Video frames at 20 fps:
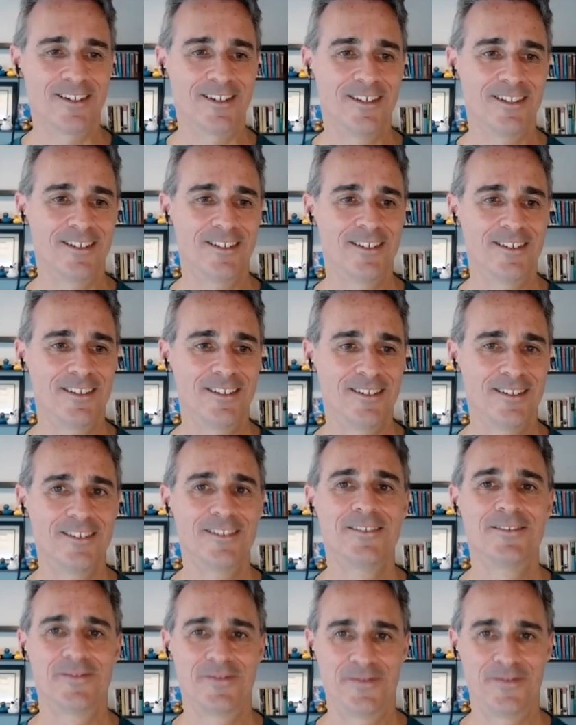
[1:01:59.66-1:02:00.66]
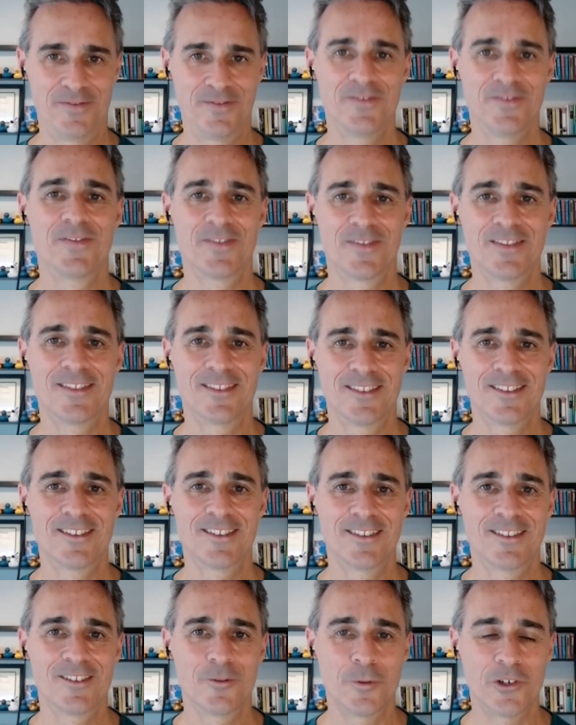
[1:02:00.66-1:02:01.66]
think it is. So that's something we'll have to talk about.